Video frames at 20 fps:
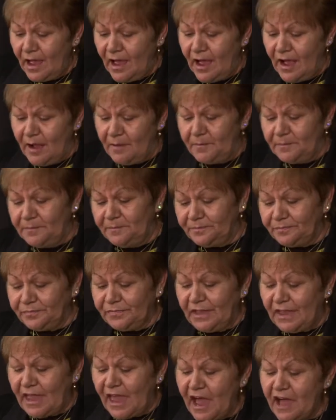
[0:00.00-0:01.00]

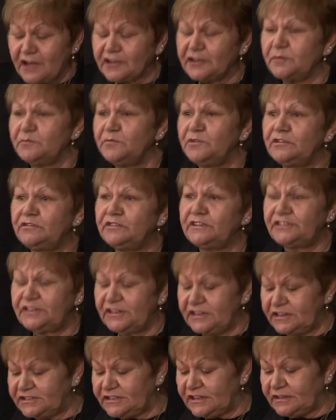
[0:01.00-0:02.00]
Our
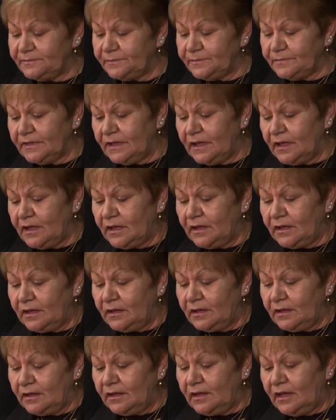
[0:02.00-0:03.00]
communities
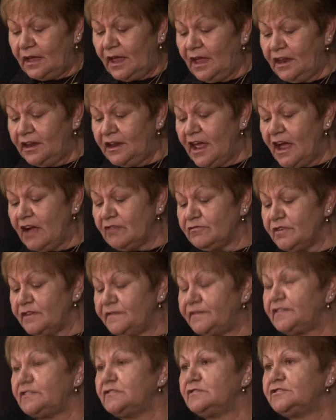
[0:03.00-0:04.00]
and our
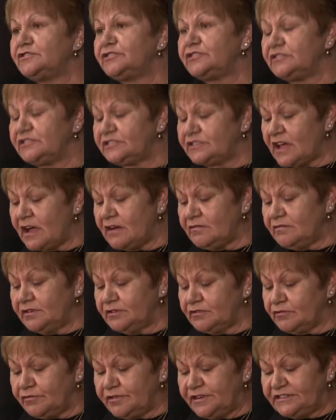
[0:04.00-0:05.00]
revolutions are
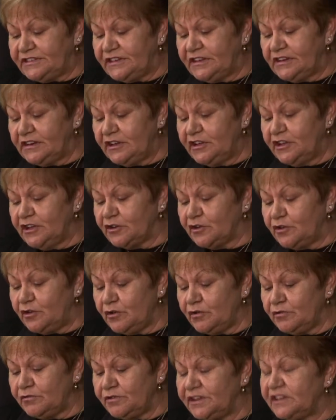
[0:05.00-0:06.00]
increasingly
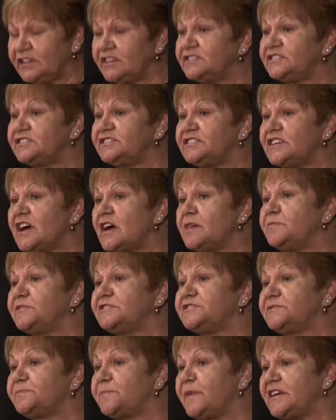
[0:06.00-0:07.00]
occurring in
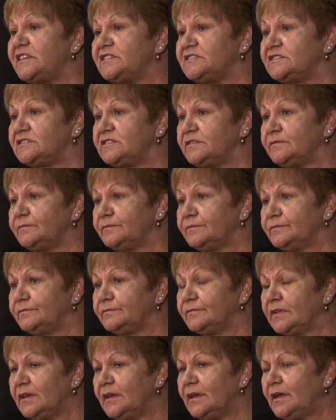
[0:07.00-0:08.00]
cyberspace.
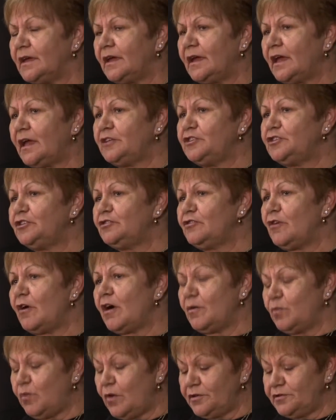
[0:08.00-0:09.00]
And you know,
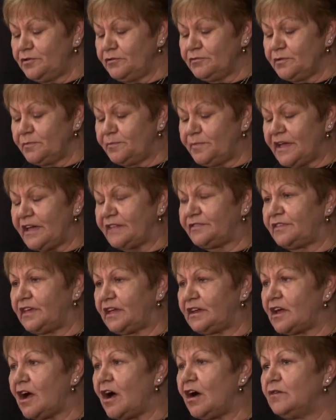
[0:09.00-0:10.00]
I wonder about
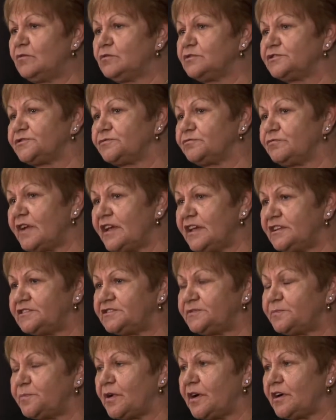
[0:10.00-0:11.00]
that. I was
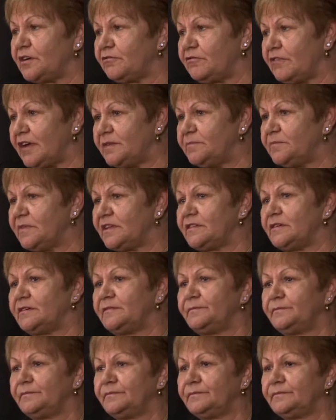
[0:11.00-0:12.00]
raised by a grandmother.